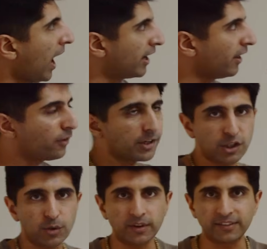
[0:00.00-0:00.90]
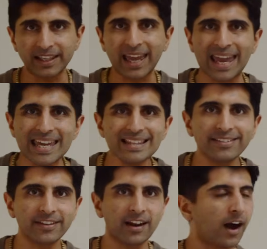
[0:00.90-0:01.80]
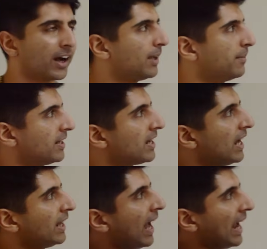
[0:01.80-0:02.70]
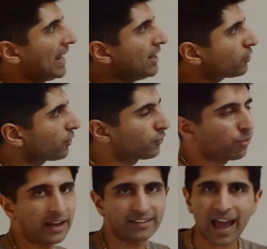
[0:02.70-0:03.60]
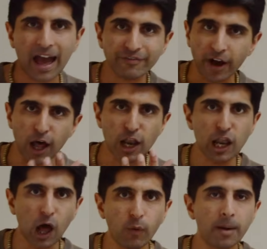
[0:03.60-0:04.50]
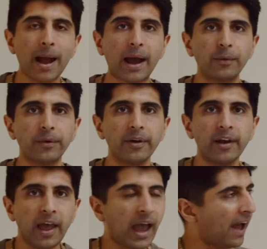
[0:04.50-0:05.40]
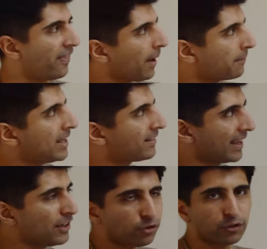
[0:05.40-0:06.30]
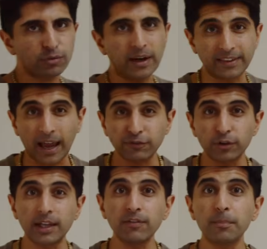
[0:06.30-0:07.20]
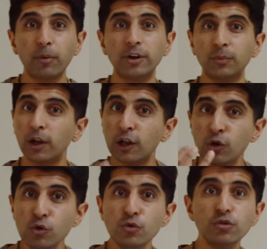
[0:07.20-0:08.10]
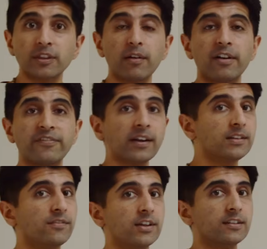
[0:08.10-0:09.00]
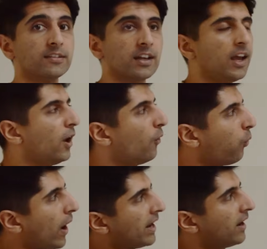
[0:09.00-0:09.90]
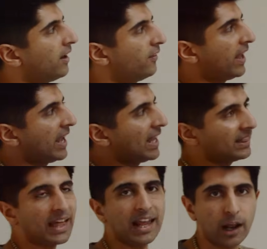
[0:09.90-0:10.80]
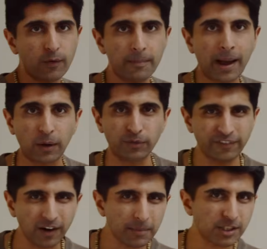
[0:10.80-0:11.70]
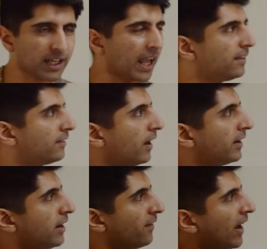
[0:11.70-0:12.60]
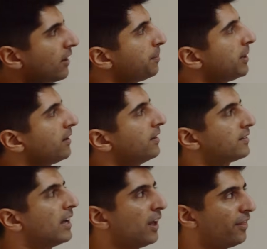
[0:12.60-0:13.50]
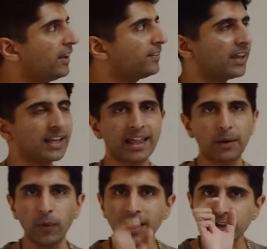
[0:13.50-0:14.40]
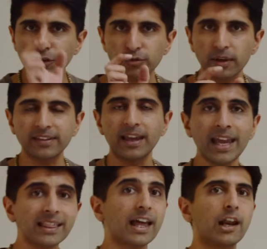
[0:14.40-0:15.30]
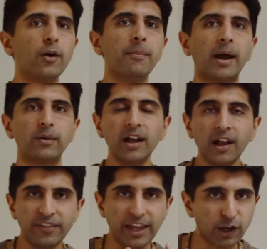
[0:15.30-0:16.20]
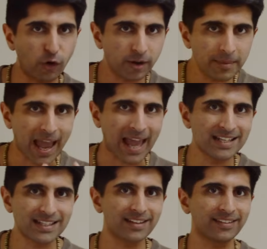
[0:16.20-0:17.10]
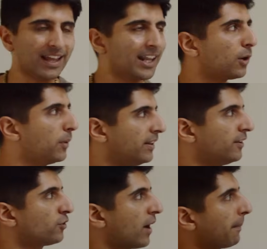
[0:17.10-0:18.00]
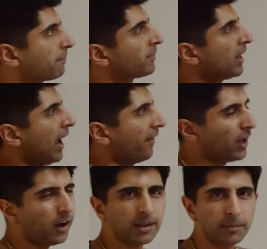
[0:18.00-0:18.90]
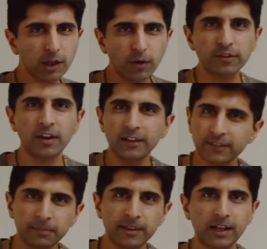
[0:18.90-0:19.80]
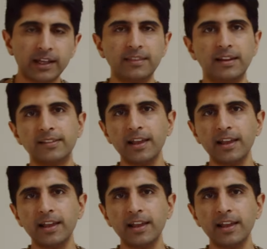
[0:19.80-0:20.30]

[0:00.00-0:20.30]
Another issue is the Keynesian argument that interest rates have a lower bound. And that means interest rates after a given point will lose their effectiveness when they hit their lower bound. Very much a Keynesian idea, and that is because they say that when interest rates hit their lower bound, the economy enters a liquidity trap. And the argument goes something like this.